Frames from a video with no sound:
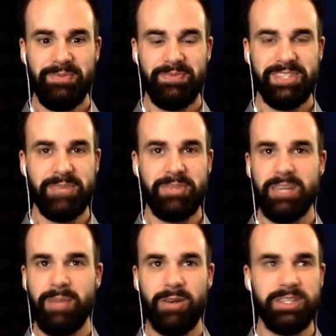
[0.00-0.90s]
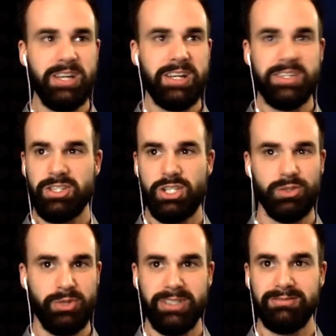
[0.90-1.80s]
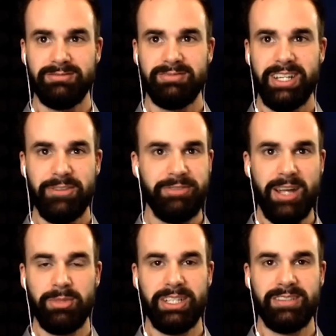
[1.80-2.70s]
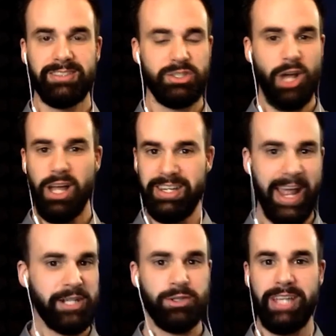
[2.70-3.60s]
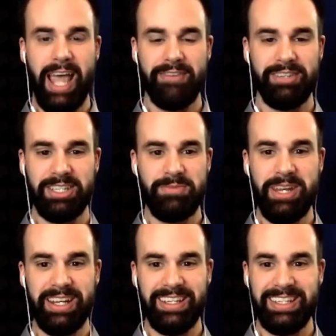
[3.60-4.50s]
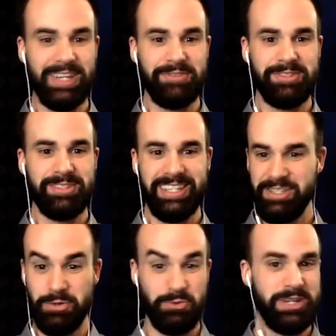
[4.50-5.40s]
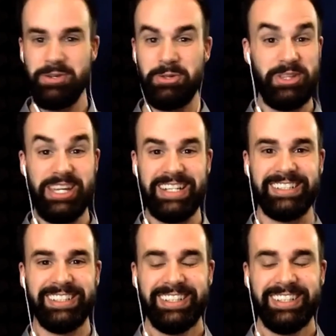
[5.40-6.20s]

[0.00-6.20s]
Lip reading: Something about youngest children in a family just naturally having comedic gifts is a real thing.